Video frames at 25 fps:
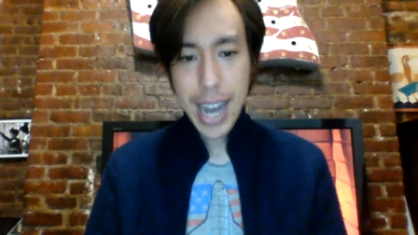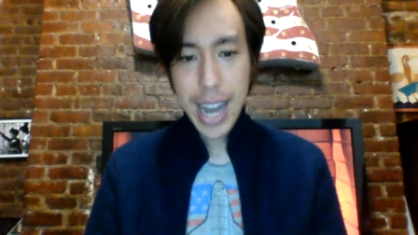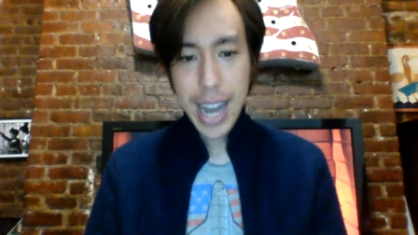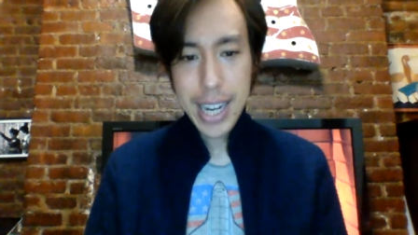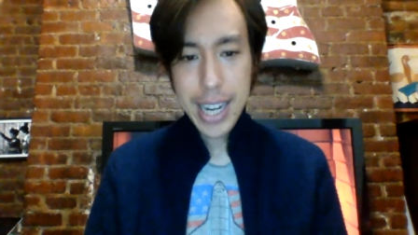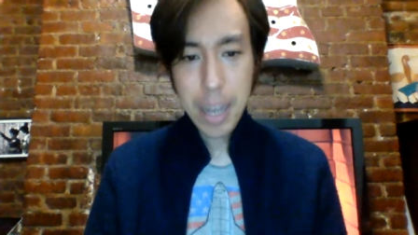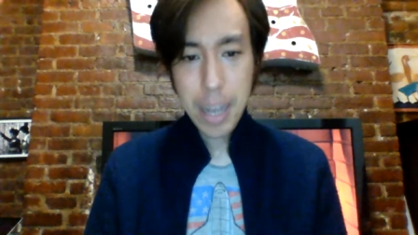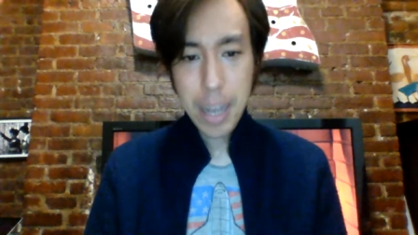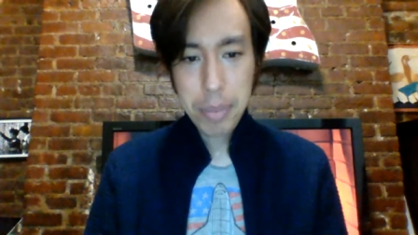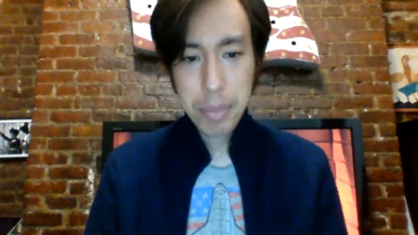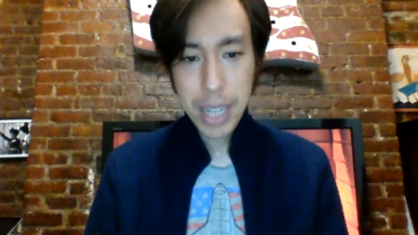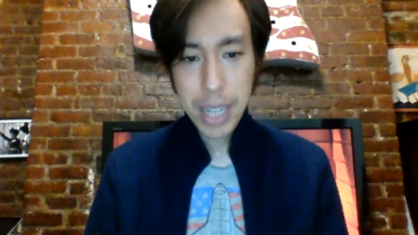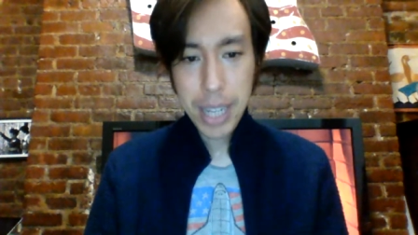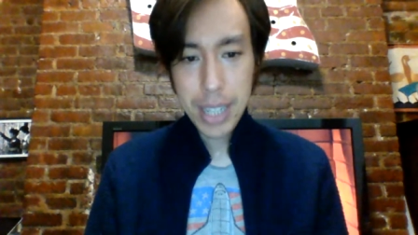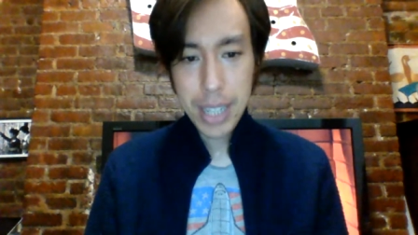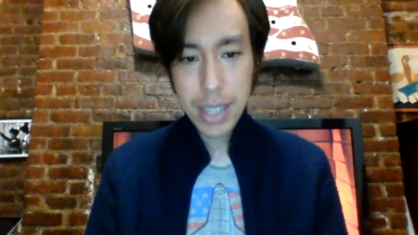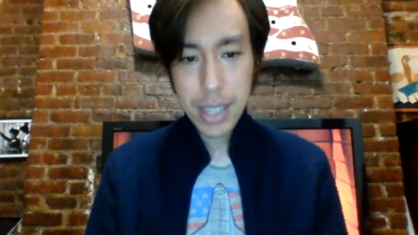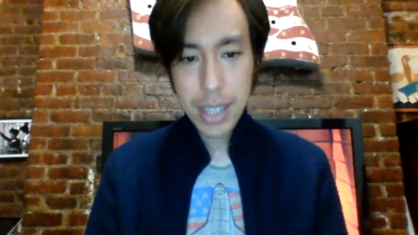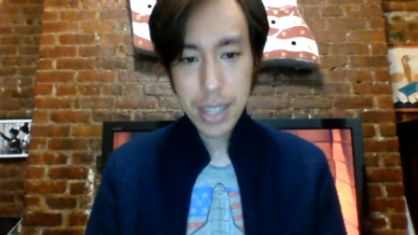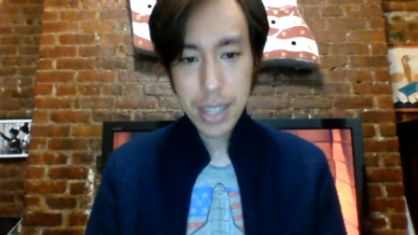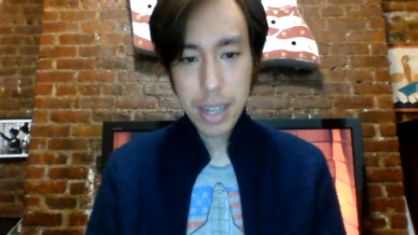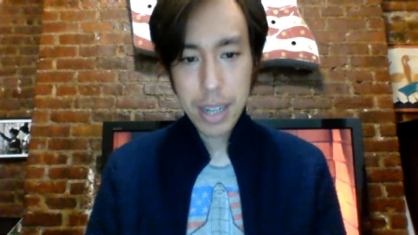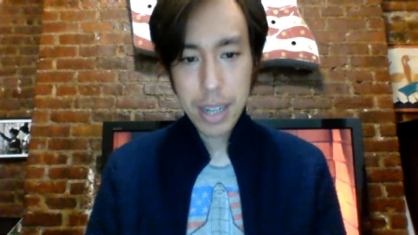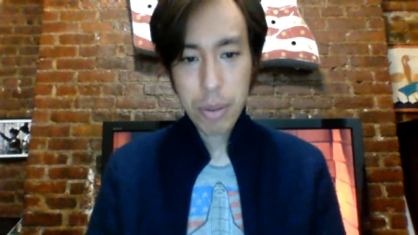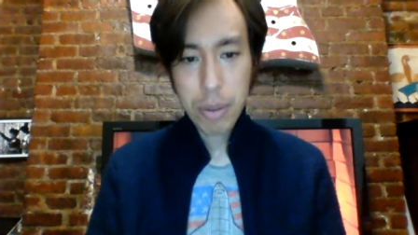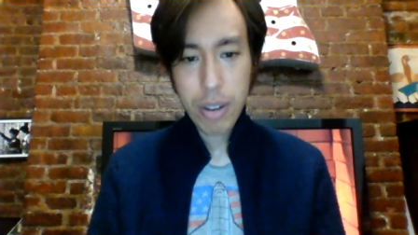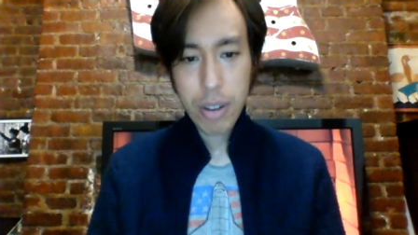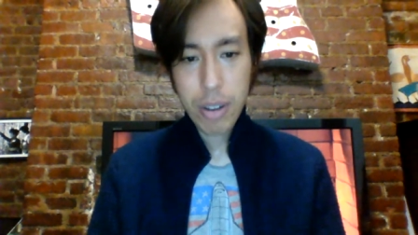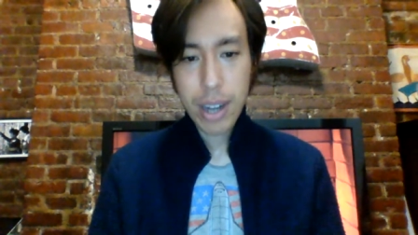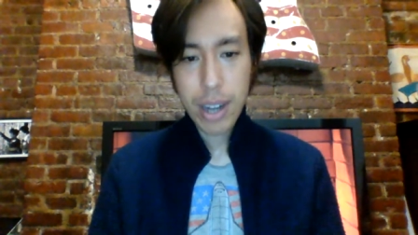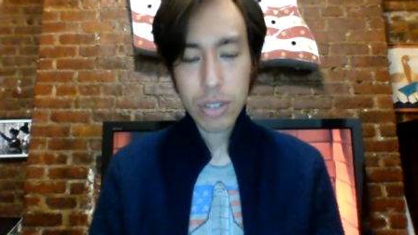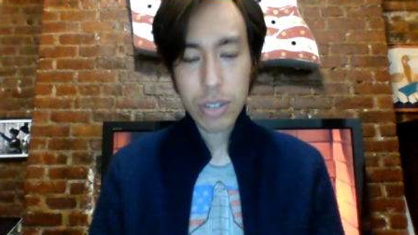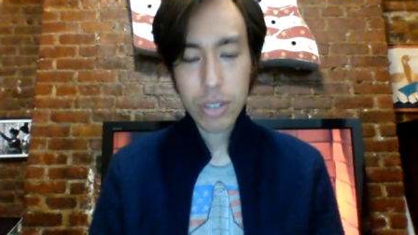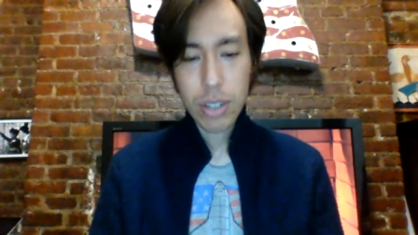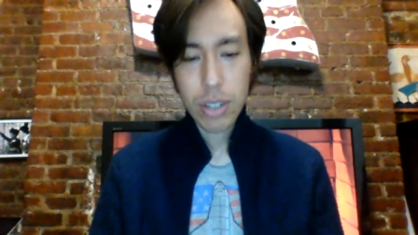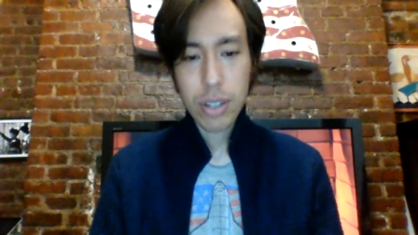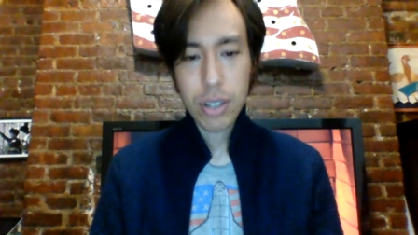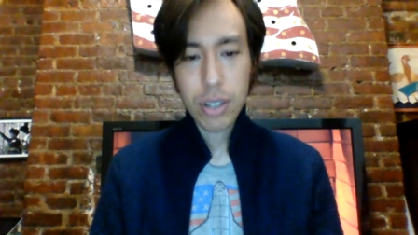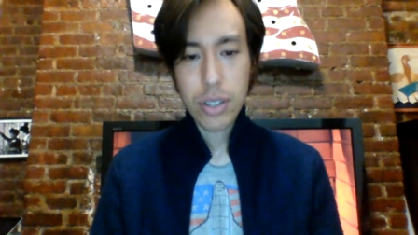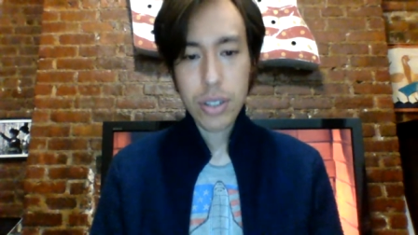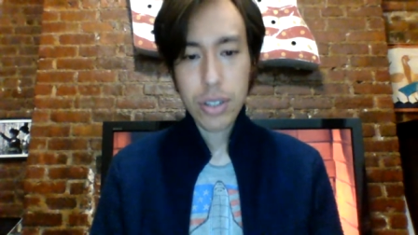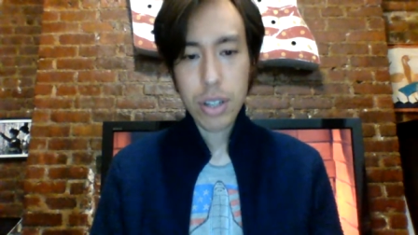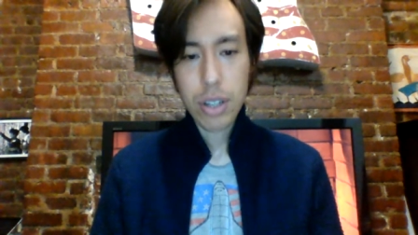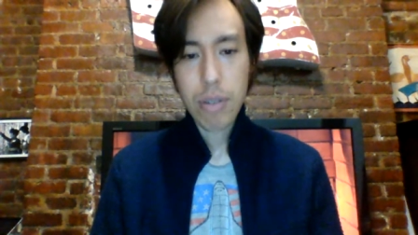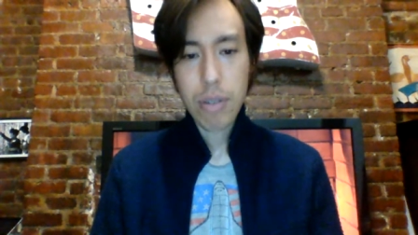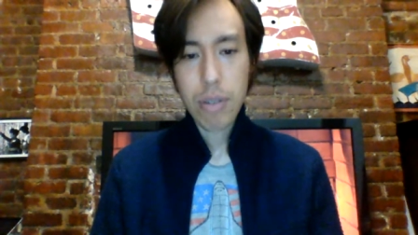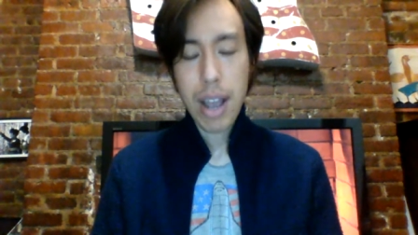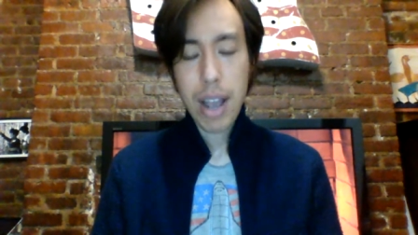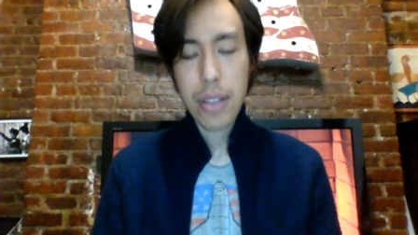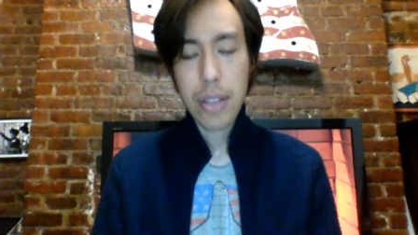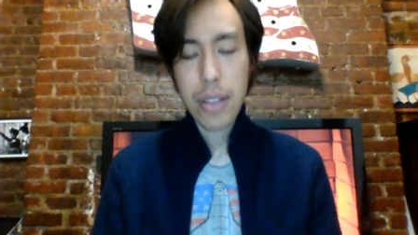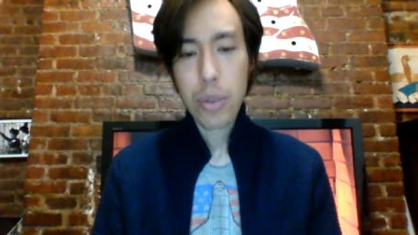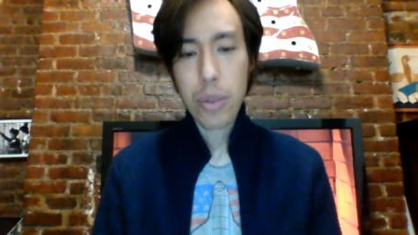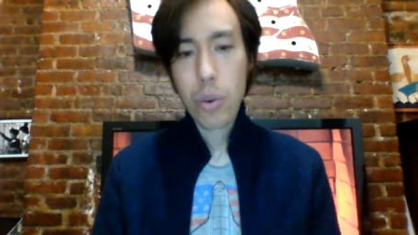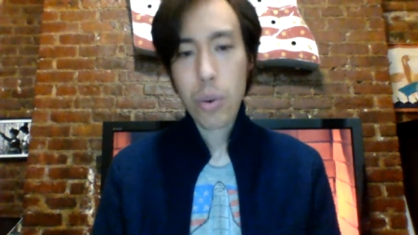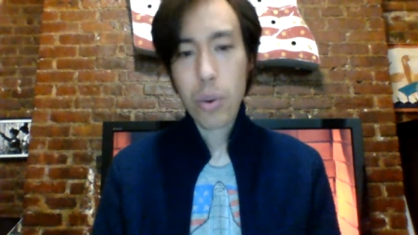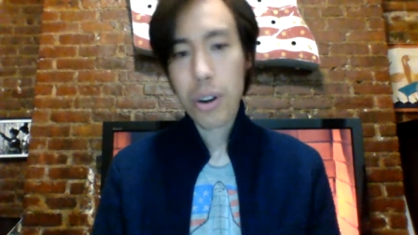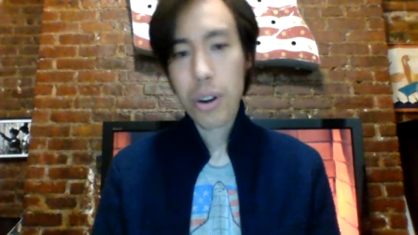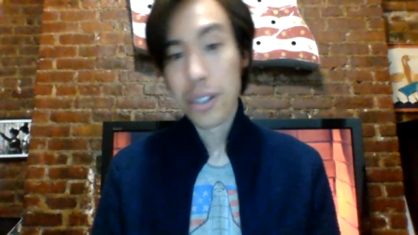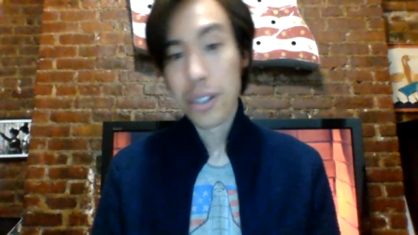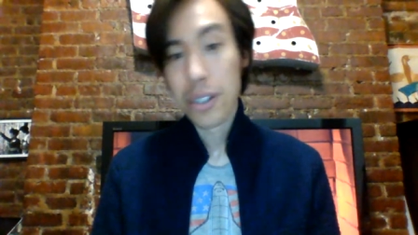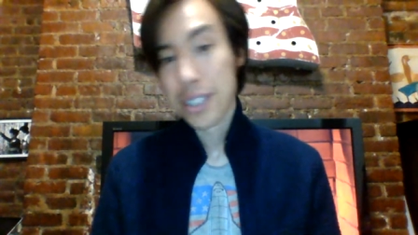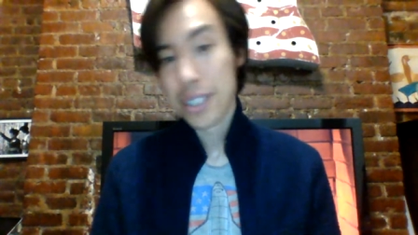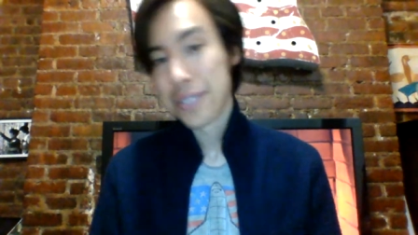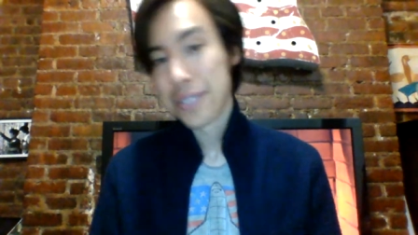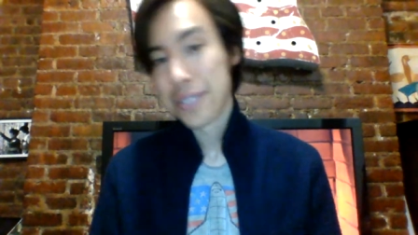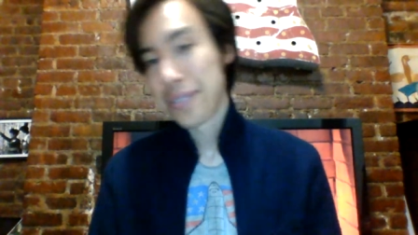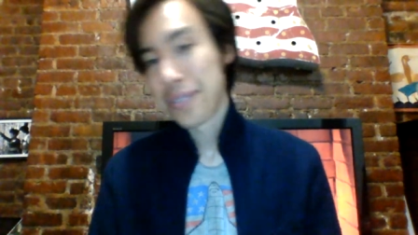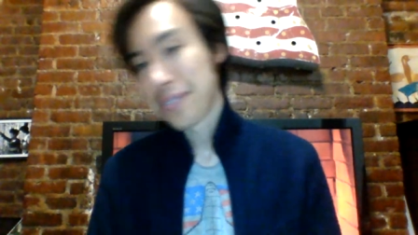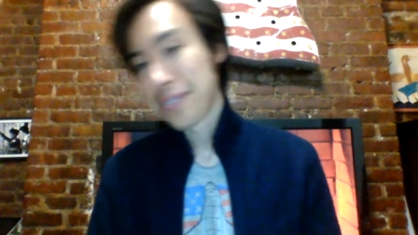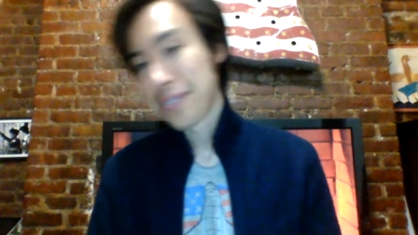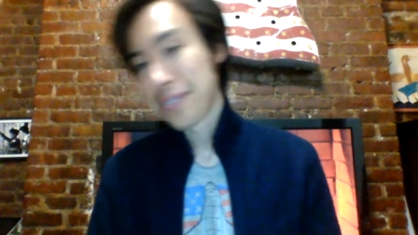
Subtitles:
Any updates on democratic struggles around the world?